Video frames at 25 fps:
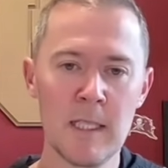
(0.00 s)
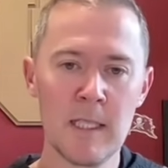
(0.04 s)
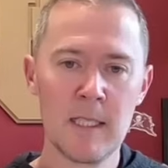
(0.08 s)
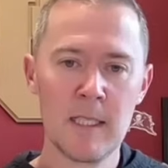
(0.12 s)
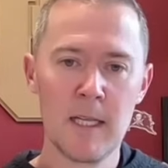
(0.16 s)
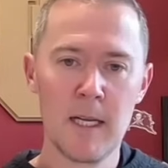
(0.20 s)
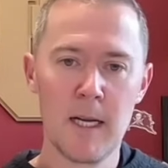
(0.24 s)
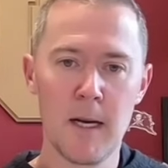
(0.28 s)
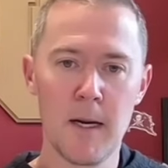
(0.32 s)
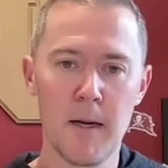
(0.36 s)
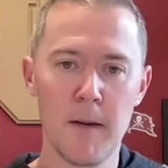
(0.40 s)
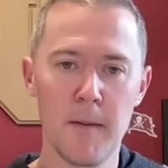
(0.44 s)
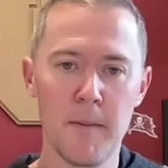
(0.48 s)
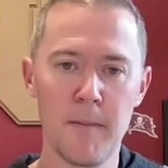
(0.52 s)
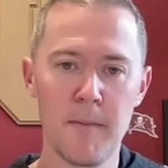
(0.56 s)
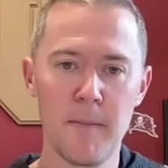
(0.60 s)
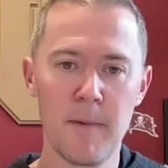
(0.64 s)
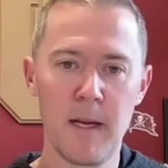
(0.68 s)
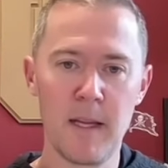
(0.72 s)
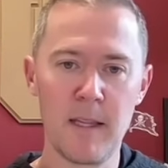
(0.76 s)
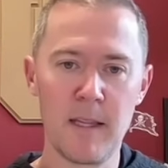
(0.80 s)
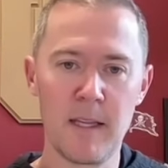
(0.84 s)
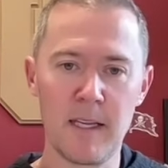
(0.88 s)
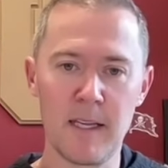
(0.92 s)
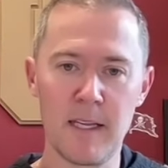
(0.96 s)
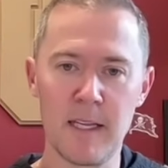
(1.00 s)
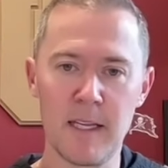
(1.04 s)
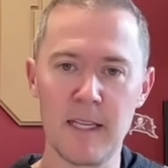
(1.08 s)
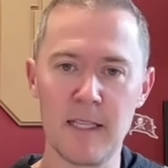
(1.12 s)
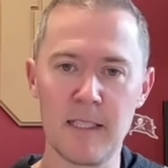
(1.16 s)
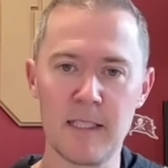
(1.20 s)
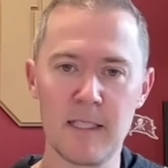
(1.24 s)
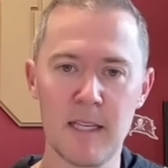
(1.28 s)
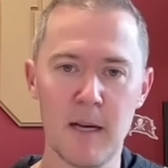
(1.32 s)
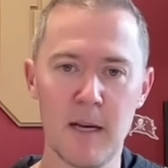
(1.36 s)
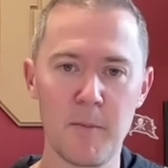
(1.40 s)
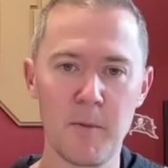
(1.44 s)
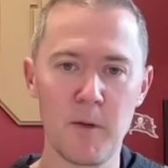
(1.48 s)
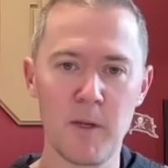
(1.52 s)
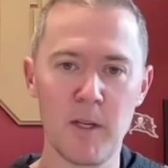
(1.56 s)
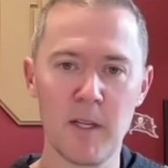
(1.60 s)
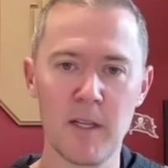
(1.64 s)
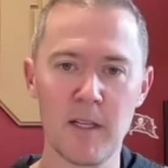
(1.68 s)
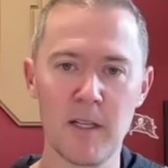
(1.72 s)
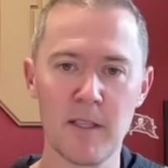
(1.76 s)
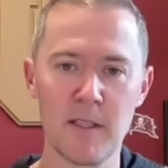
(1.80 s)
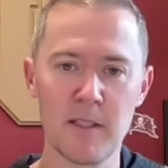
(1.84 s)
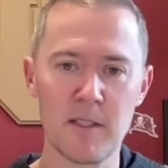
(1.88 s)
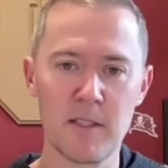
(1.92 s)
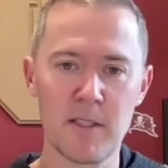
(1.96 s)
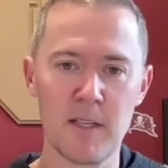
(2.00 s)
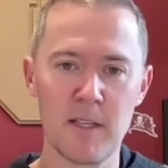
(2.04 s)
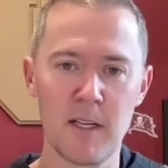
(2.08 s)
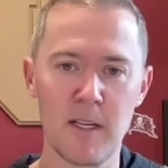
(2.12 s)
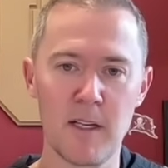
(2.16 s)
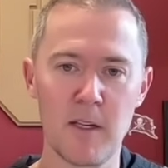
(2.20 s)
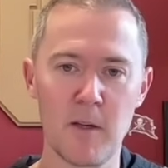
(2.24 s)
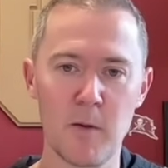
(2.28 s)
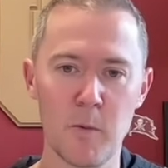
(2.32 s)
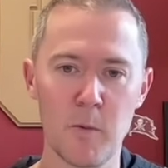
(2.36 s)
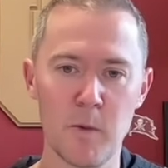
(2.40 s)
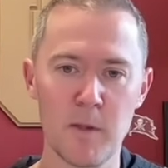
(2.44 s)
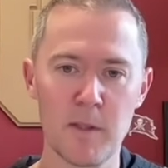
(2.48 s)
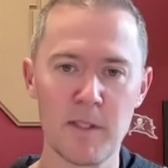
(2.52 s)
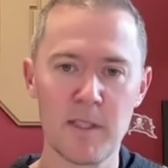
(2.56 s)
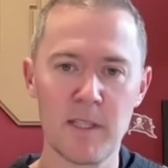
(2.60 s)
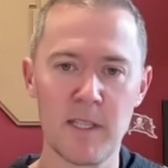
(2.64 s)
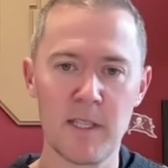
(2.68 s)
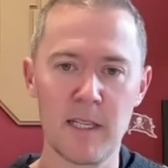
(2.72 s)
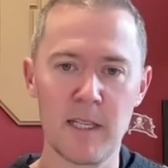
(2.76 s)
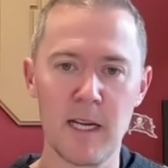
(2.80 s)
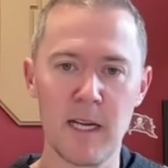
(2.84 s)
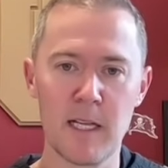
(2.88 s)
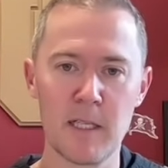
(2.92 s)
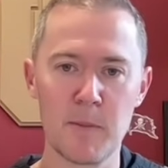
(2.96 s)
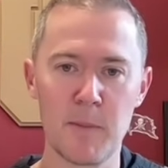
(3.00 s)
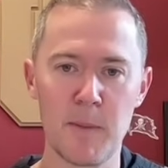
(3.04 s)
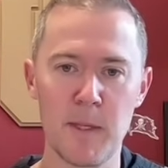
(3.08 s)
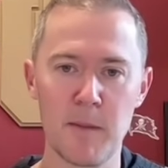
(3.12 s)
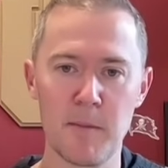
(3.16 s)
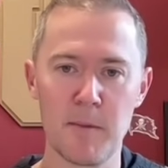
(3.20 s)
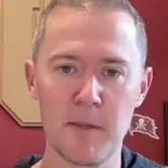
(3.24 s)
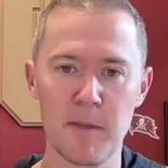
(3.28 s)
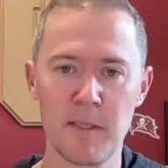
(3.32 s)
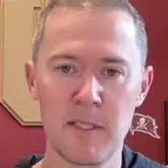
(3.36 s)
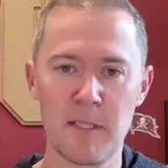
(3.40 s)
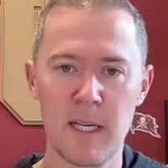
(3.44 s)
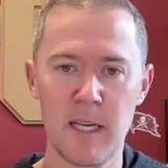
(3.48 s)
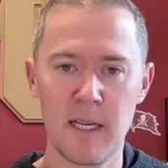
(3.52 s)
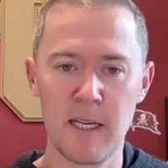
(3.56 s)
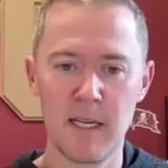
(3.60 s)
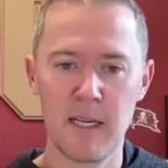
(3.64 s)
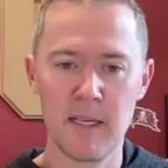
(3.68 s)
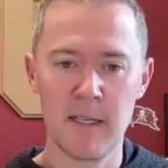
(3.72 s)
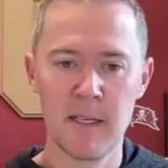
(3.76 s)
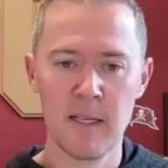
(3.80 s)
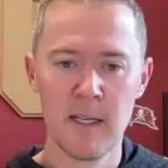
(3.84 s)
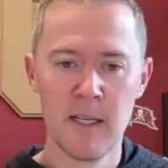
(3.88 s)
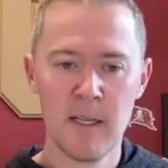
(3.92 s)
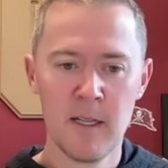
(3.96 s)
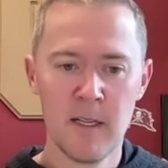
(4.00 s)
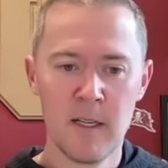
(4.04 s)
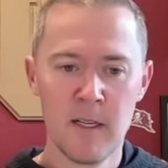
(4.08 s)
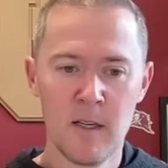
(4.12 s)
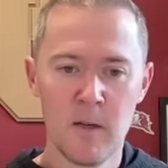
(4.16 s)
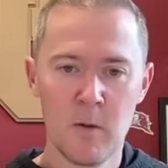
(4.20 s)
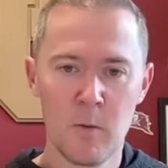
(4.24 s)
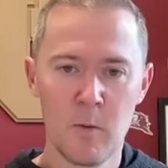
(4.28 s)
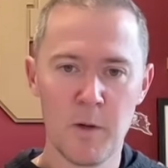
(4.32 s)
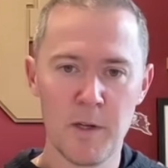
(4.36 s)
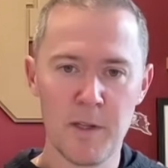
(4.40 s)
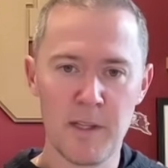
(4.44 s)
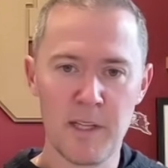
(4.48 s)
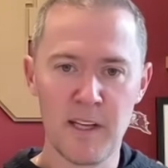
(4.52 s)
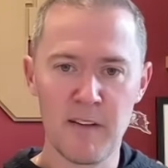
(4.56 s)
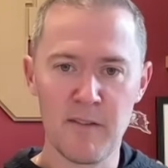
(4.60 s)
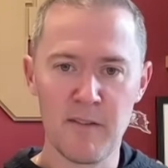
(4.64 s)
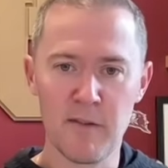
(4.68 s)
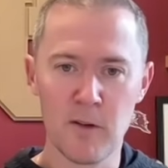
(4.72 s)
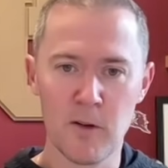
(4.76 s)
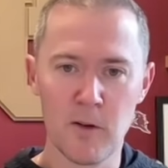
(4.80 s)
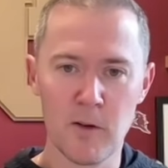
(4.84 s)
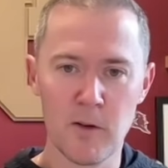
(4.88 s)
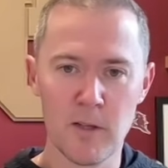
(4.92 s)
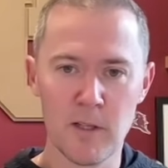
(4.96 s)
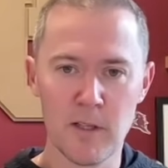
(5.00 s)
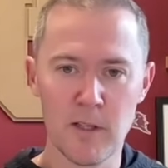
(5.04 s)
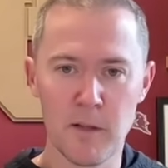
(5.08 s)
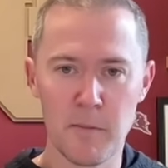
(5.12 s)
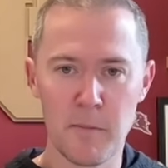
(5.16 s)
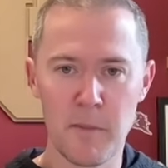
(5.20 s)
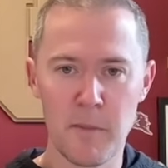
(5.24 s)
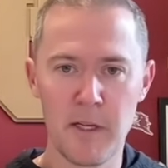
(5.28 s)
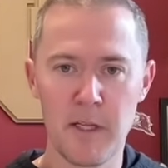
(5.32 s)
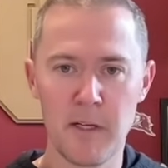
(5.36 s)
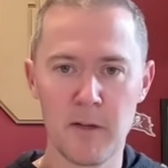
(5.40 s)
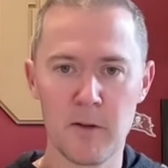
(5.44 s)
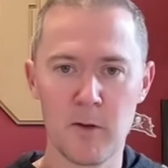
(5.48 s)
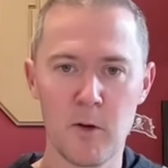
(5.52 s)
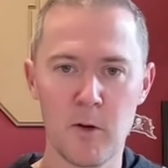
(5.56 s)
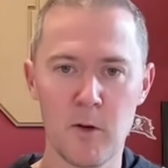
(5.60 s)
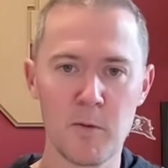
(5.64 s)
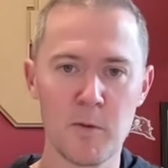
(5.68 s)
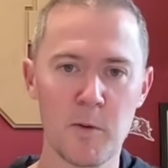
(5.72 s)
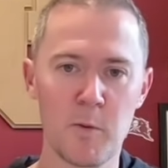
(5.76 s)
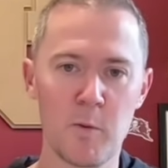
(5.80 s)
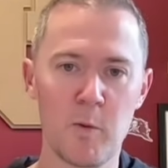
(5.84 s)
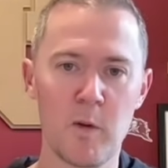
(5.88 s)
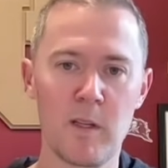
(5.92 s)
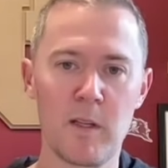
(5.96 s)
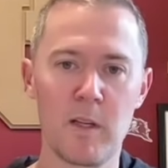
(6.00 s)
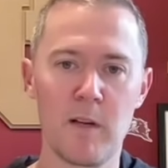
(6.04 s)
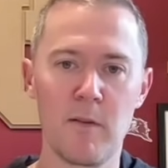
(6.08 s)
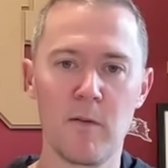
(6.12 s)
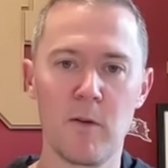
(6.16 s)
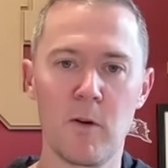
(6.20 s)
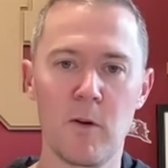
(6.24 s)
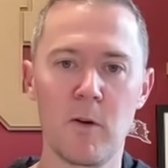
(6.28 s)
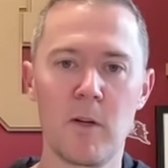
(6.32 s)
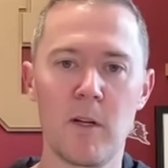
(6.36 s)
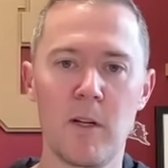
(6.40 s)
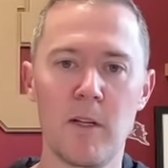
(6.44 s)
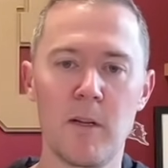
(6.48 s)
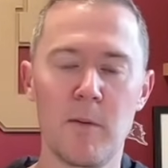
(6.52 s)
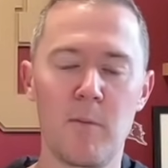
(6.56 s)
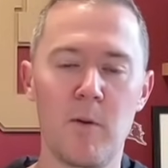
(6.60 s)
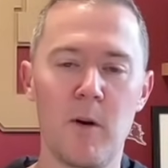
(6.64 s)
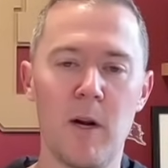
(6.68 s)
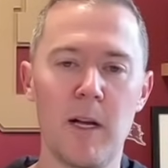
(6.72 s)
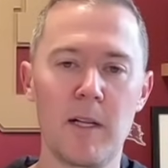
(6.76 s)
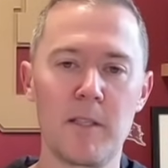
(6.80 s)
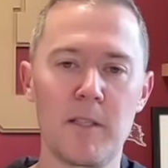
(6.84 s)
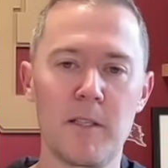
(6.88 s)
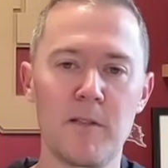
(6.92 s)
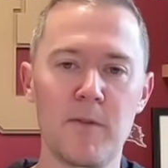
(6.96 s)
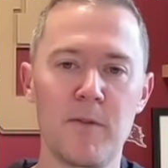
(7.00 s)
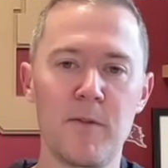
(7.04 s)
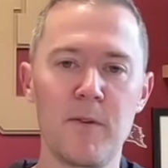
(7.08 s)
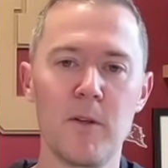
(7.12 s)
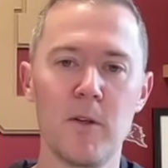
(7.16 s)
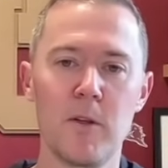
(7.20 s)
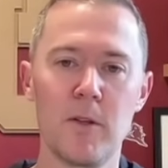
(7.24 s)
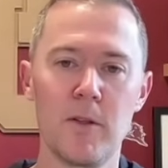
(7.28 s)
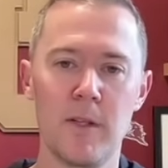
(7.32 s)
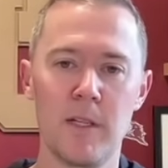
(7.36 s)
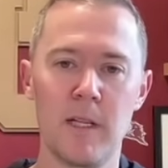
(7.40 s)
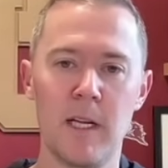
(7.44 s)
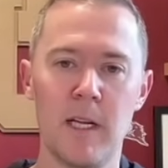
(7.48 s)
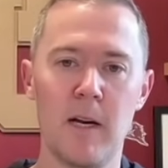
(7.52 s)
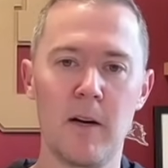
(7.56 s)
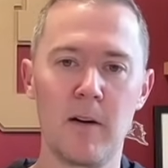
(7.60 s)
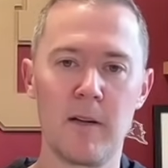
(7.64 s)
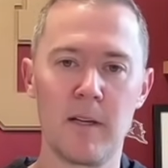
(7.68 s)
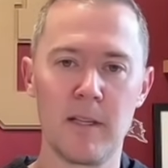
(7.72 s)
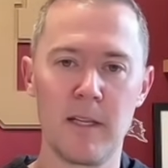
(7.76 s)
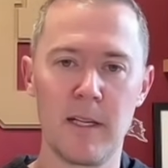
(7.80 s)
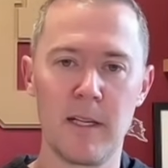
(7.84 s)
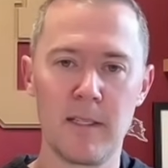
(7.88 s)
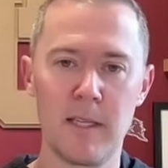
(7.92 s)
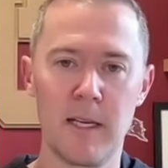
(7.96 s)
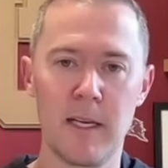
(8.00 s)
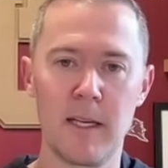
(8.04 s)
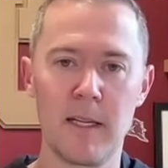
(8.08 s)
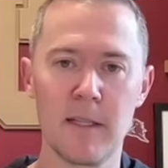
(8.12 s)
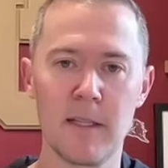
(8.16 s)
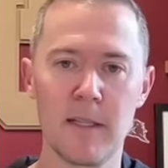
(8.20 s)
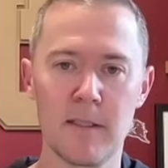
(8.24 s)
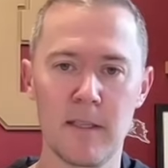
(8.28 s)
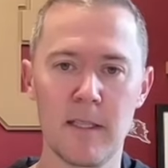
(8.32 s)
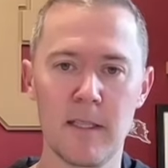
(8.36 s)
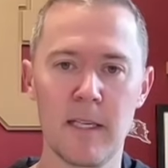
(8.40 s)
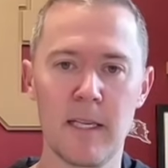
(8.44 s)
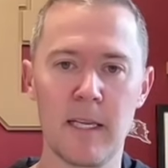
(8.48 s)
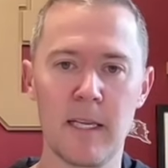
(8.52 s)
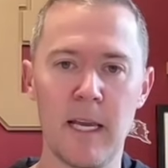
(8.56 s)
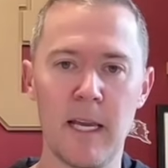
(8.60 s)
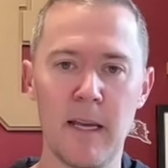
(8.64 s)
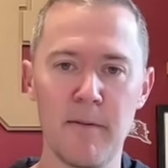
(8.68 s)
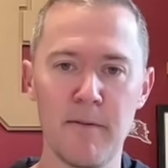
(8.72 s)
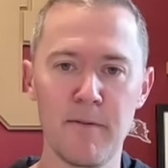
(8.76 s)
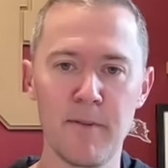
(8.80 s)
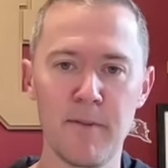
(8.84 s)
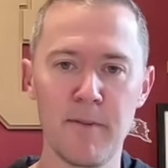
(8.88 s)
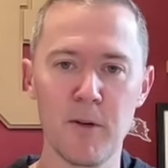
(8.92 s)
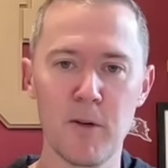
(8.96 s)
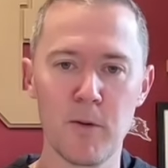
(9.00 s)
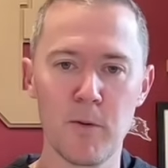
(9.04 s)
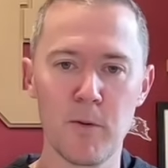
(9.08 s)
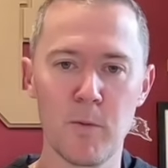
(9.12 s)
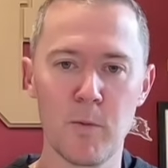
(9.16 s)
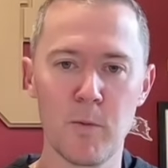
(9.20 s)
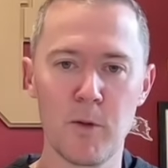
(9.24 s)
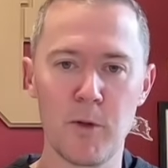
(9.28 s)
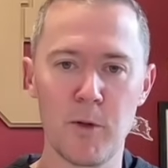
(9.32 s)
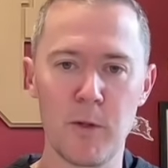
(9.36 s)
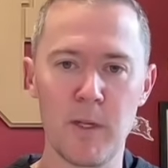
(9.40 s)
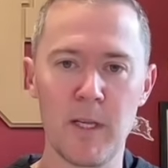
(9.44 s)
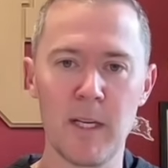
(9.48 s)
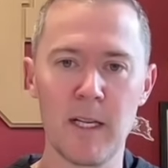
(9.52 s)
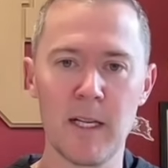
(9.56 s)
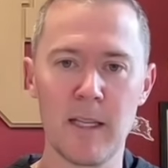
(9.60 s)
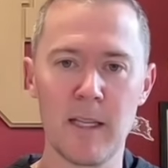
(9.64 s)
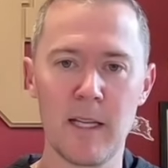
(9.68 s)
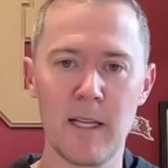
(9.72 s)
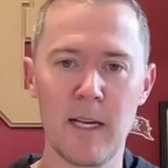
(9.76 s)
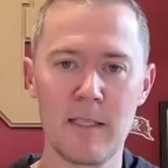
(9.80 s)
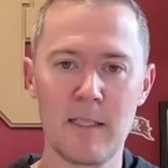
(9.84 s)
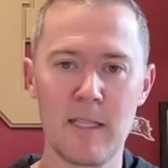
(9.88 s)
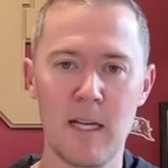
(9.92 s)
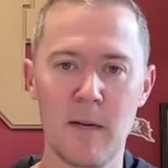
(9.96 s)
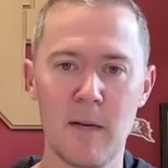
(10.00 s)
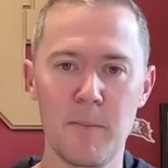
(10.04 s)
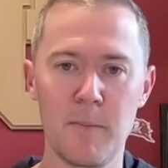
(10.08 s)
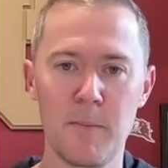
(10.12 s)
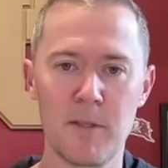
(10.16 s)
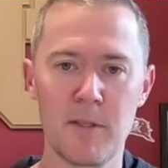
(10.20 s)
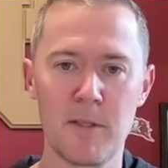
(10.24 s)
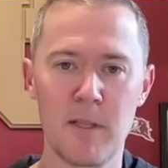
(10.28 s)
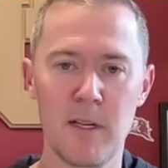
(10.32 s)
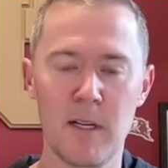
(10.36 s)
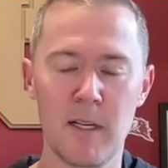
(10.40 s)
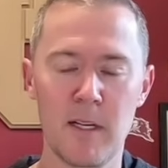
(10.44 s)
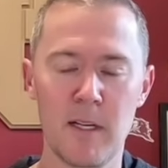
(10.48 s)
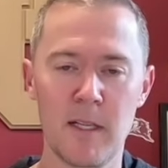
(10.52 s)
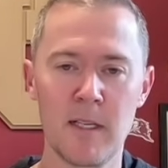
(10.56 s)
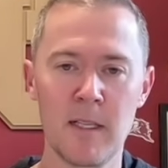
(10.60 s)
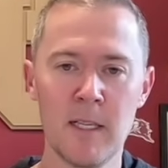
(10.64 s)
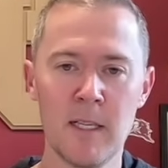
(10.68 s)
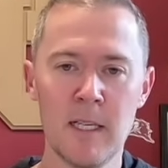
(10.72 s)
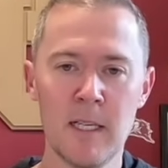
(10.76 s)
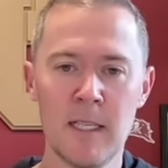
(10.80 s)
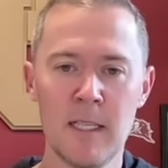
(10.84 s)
I think anytime you get in this setting, you want to see guys be able to take what they've learned in the meeting rooms or what they've learned on the practice field, and how can they take it to the game field when you get in that type of setting.